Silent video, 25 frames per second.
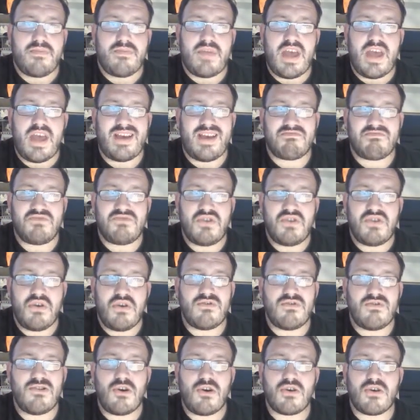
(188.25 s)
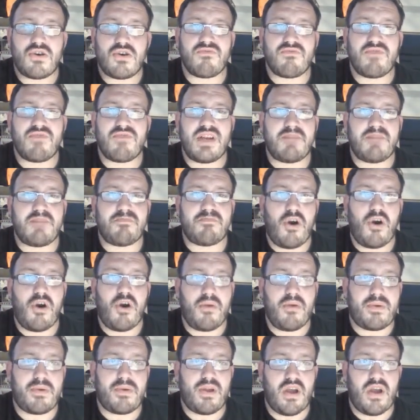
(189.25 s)
They're no longer really
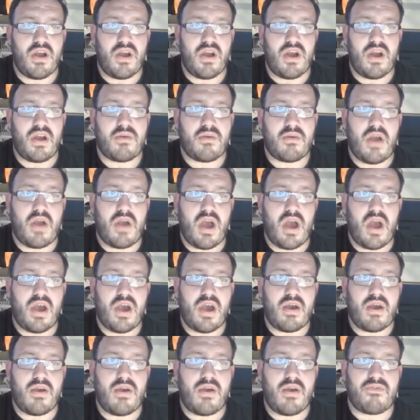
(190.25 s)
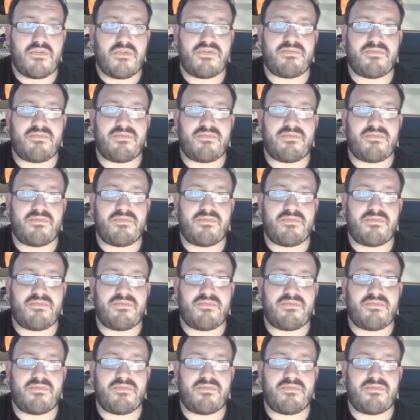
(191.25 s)
popular uh,